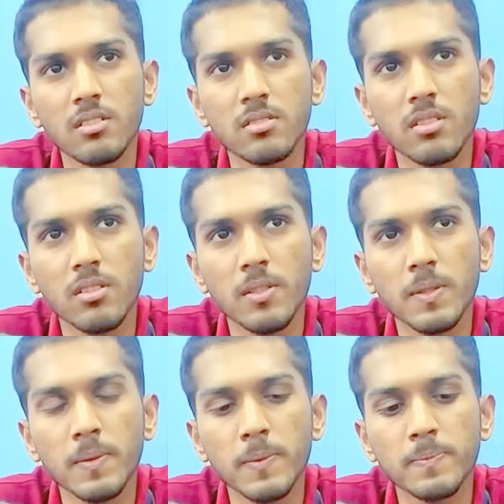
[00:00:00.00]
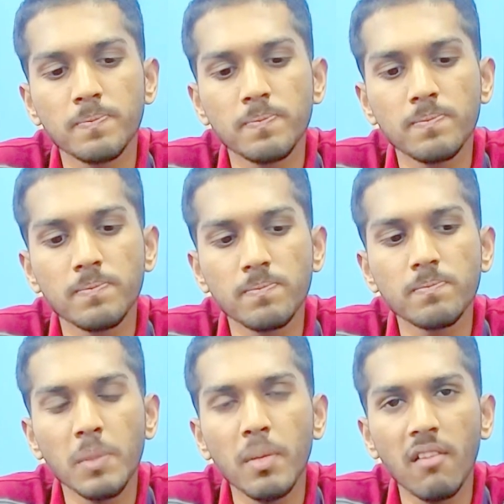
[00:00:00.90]
So
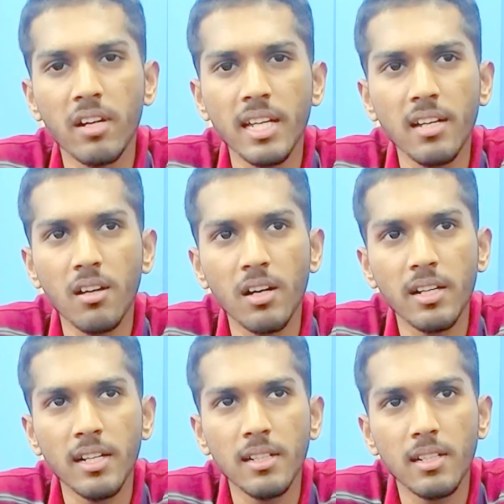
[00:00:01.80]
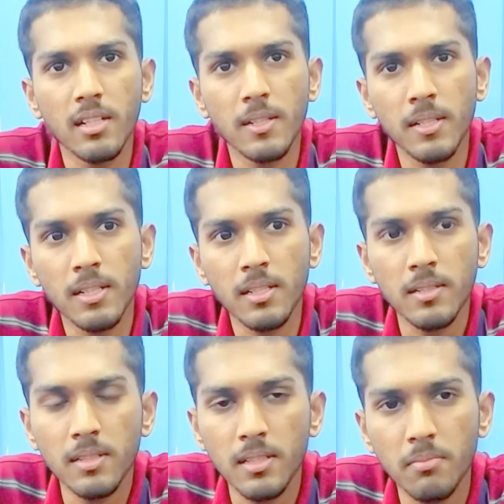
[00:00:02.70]
people are working on it.
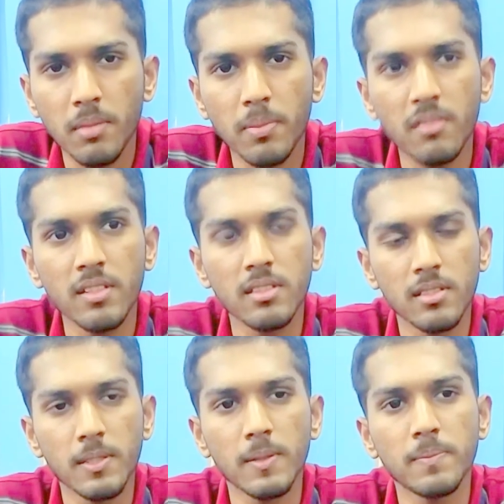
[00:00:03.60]
People with